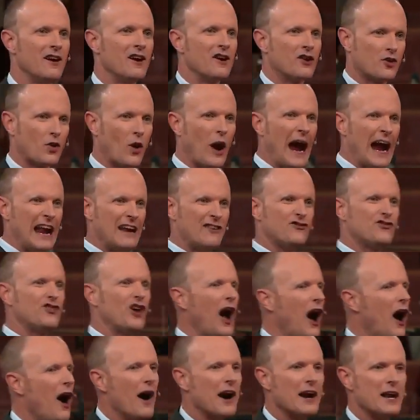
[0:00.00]
Great
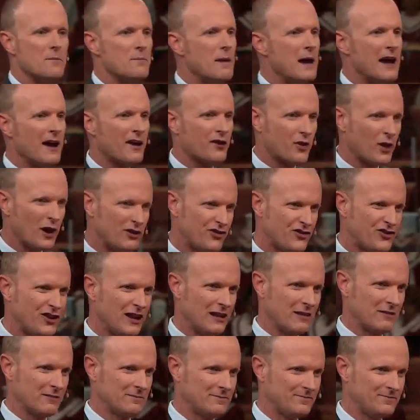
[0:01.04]
joy to be a Christian.